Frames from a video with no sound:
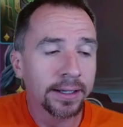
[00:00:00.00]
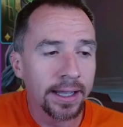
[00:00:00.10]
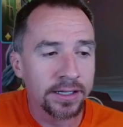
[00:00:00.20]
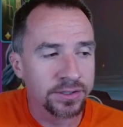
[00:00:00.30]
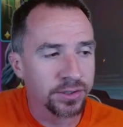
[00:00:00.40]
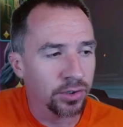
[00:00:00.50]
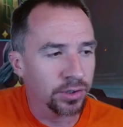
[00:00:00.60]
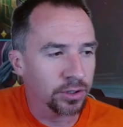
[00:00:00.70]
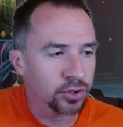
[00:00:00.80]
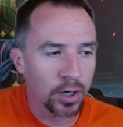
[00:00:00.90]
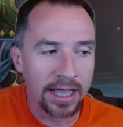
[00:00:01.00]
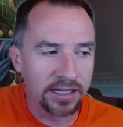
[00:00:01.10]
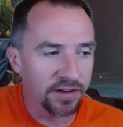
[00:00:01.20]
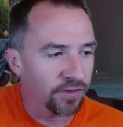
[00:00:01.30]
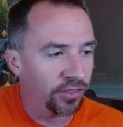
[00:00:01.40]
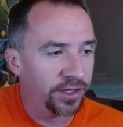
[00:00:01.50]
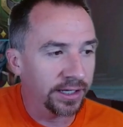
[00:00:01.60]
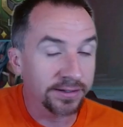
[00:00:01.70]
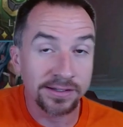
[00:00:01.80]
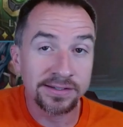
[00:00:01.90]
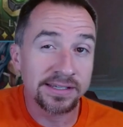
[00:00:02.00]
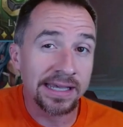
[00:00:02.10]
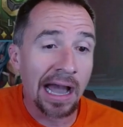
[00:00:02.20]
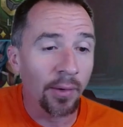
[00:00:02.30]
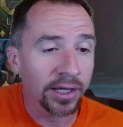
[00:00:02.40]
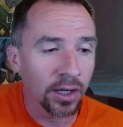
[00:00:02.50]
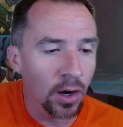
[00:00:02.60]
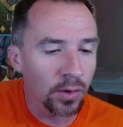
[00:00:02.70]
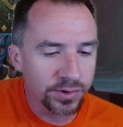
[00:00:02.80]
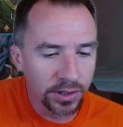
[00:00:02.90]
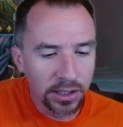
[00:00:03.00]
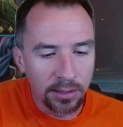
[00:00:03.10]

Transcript: and so you could try different things and see how it goes.